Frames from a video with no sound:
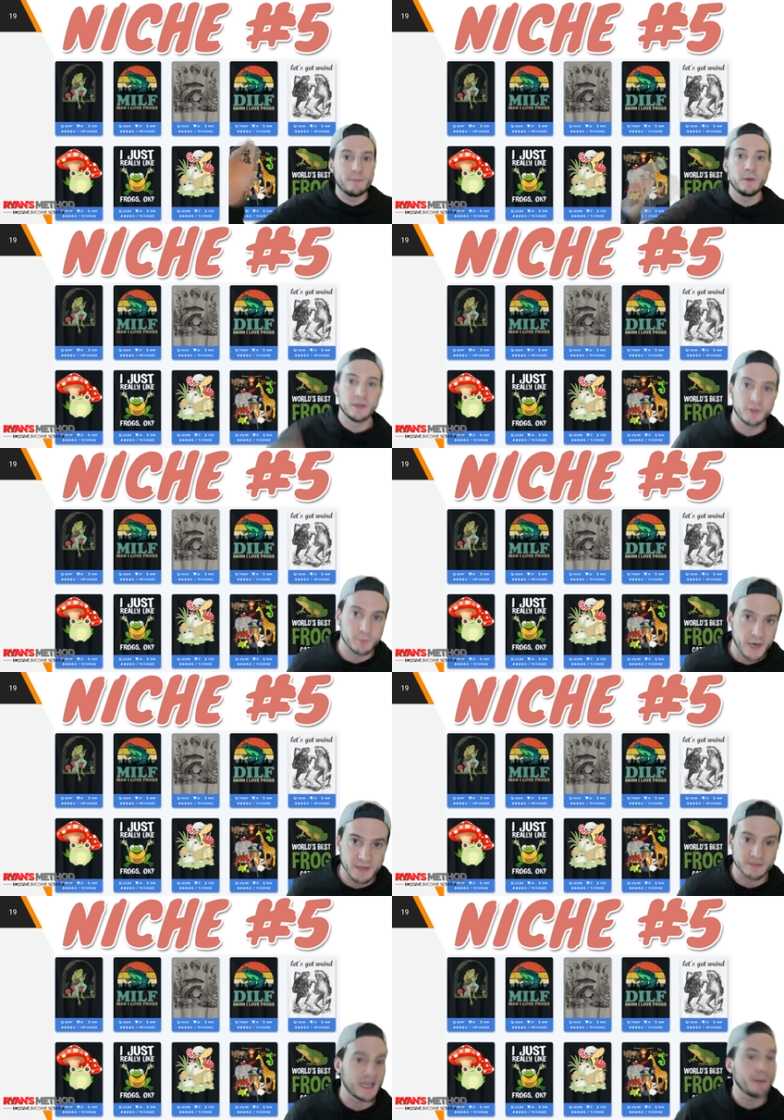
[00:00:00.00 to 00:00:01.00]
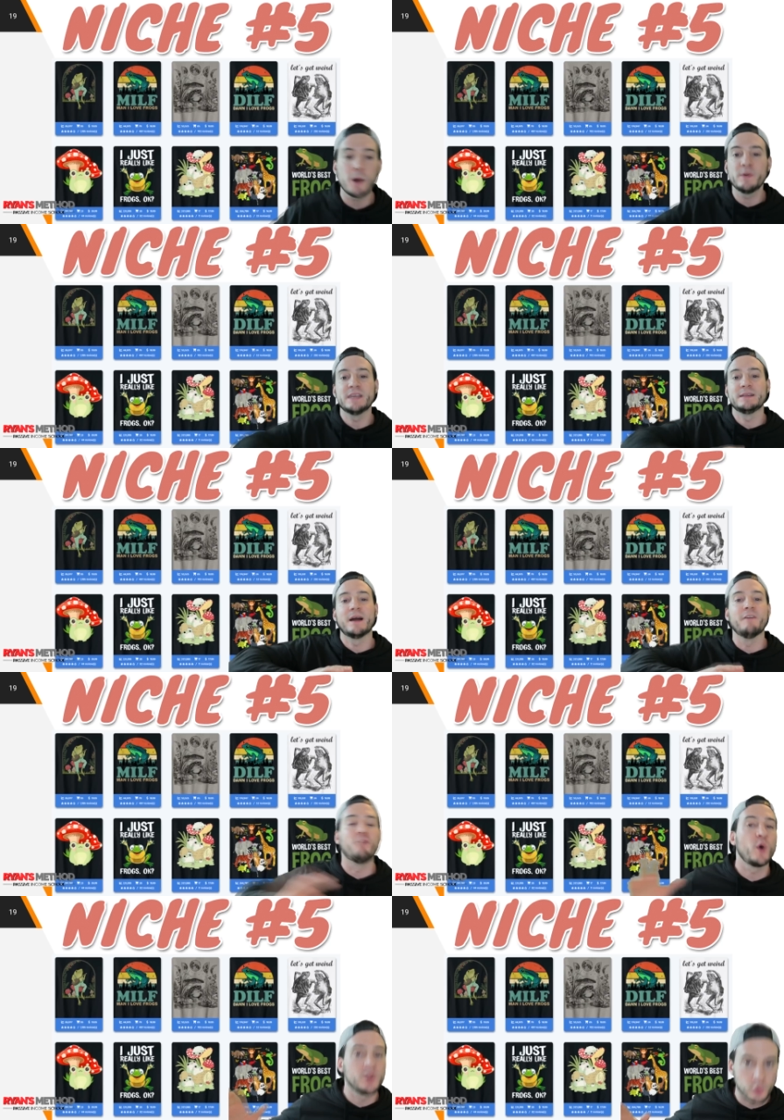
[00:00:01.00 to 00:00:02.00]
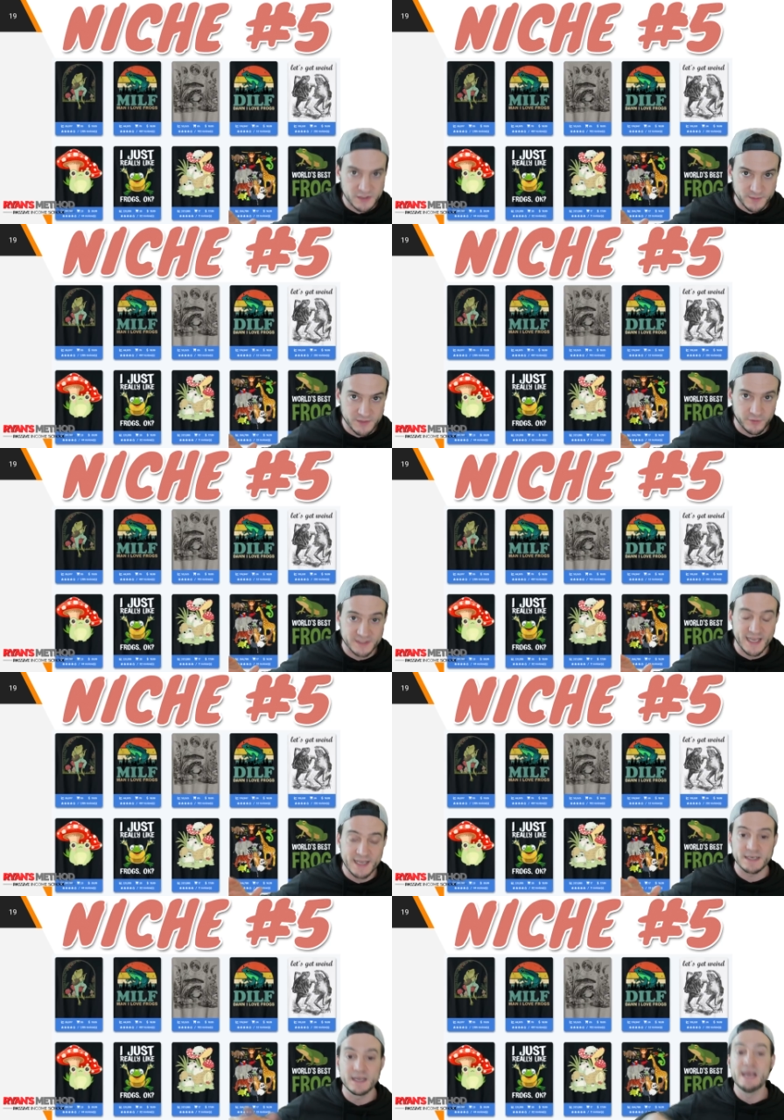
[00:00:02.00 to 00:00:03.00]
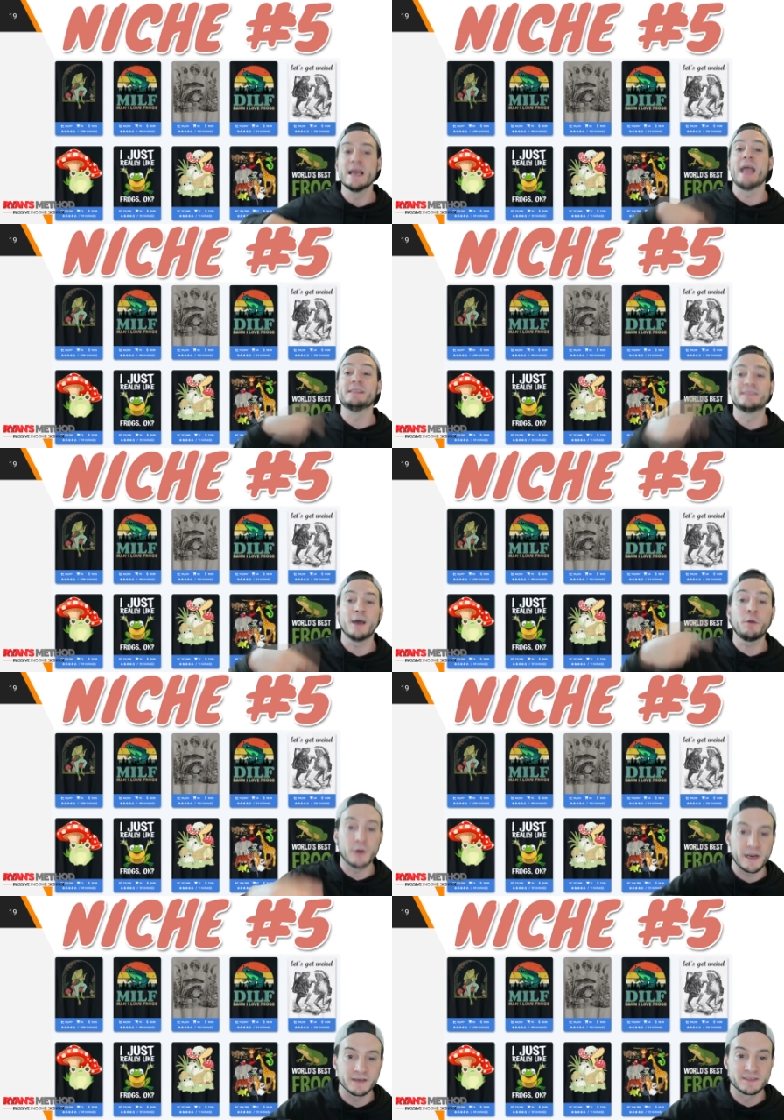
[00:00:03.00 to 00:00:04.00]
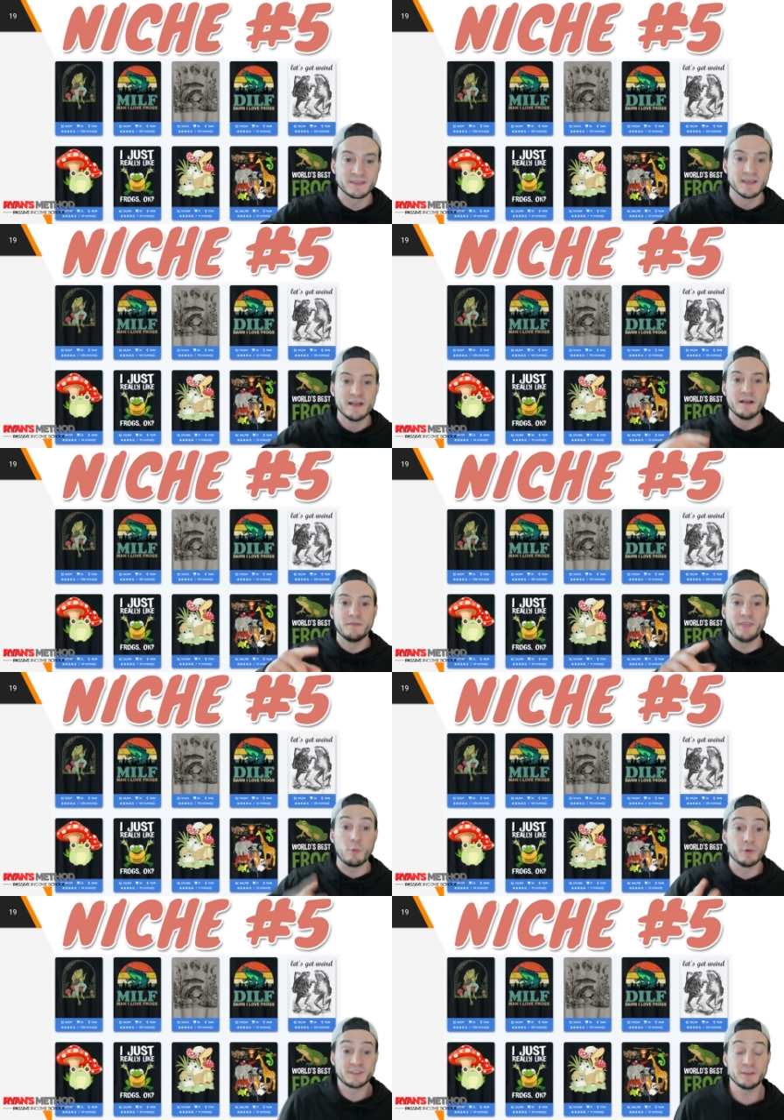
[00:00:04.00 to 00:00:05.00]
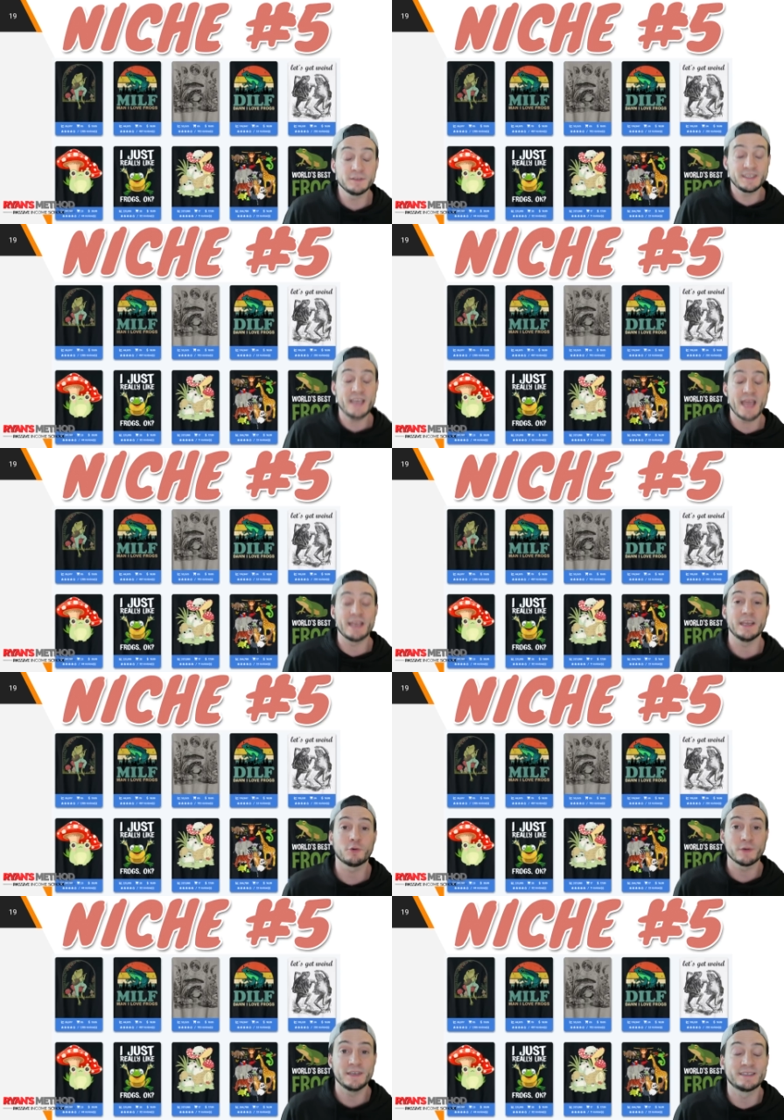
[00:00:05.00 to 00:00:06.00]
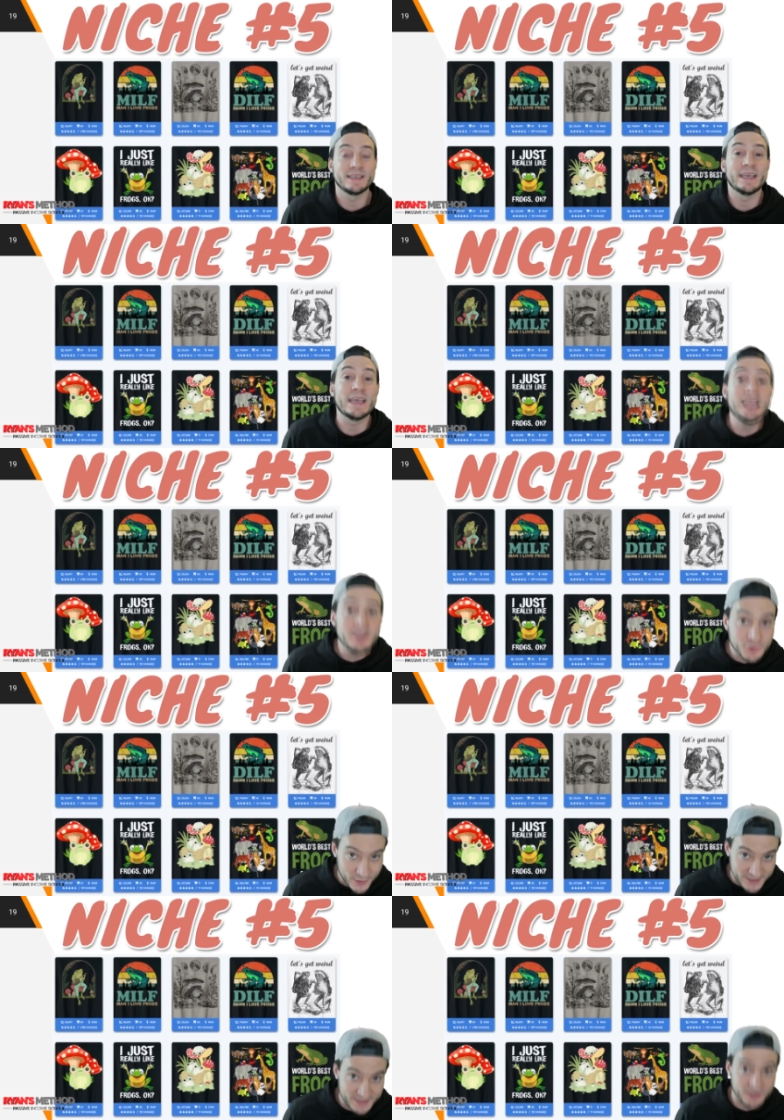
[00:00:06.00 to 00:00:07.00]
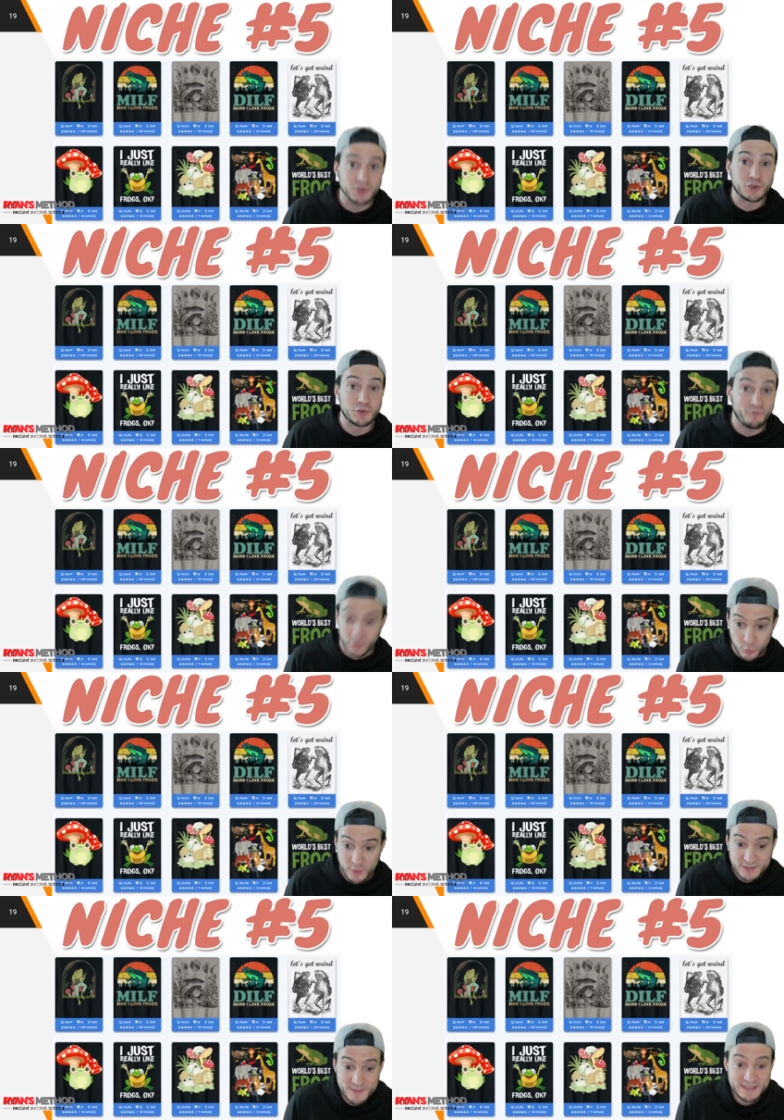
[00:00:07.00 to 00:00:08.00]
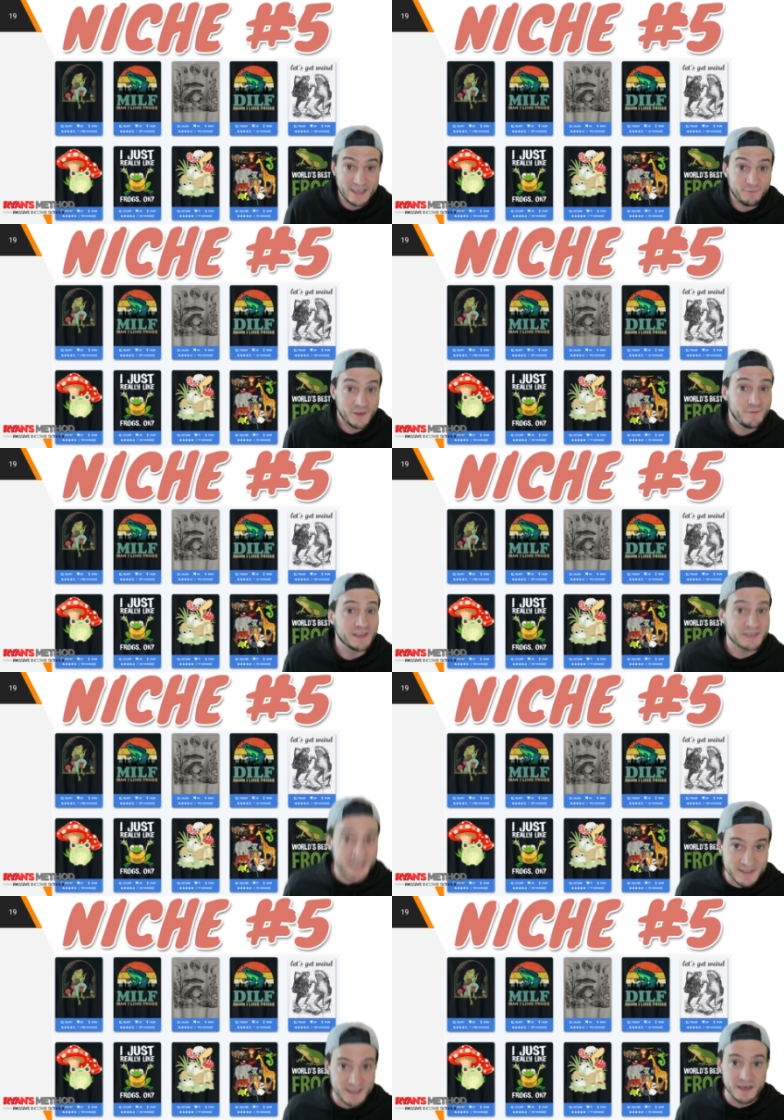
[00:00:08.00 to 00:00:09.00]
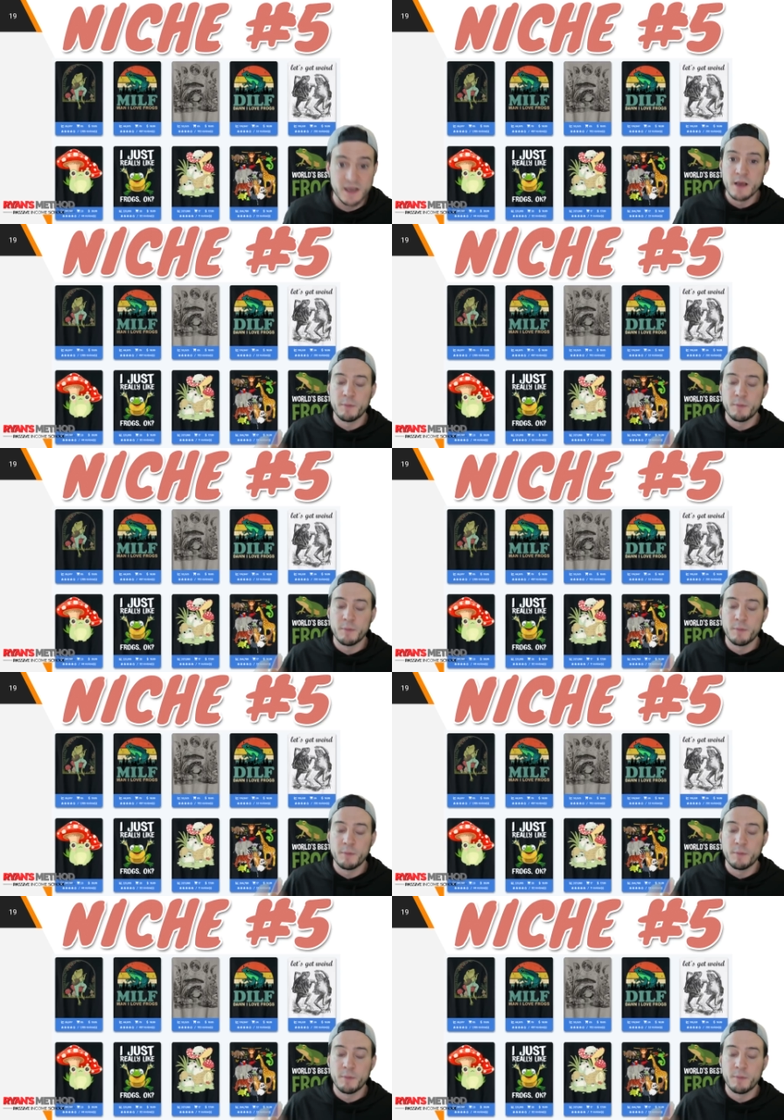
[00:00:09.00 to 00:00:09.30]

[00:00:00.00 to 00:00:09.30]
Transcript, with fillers: million other products. How about we avoid Christmas for a second and sell products that we'll still see an increased interest for Christmas gift giving season,